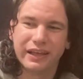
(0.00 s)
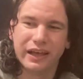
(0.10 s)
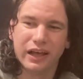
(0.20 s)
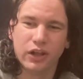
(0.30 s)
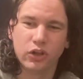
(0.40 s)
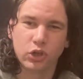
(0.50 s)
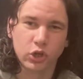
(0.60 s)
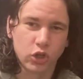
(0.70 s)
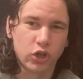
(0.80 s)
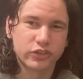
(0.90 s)
a
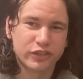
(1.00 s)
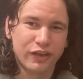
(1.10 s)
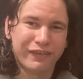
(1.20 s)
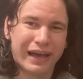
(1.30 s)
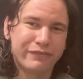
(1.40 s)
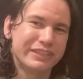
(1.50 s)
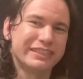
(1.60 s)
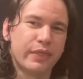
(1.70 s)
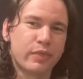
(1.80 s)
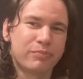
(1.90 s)
lot of
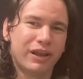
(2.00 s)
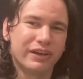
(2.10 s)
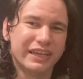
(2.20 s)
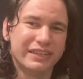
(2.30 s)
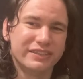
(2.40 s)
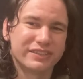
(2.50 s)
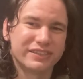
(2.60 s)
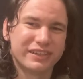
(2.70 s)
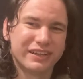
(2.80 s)
Avisynth plugins,